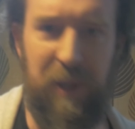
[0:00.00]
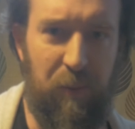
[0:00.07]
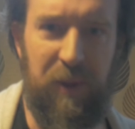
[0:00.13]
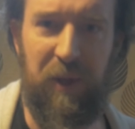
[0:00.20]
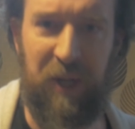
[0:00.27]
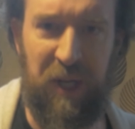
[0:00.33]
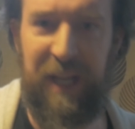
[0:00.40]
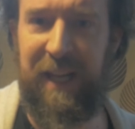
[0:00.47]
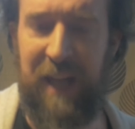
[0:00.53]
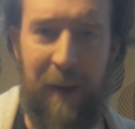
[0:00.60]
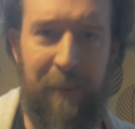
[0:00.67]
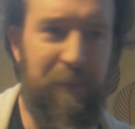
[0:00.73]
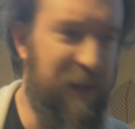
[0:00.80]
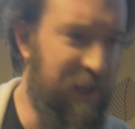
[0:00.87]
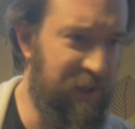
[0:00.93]
with a clean
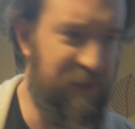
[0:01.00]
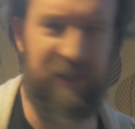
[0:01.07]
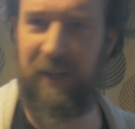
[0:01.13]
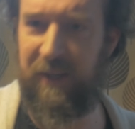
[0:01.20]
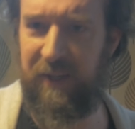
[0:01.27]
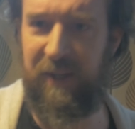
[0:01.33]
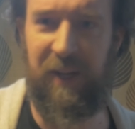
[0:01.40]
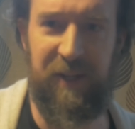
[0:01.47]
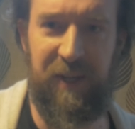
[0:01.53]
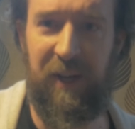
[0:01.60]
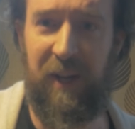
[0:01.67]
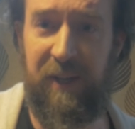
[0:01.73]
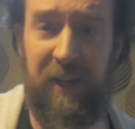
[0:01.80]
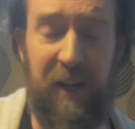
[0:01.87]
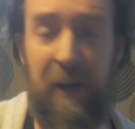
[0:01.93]
amp because
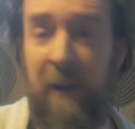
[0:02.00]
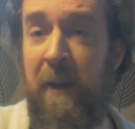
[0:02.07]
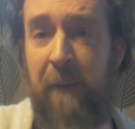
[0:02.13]
da-da-da-da-da-da.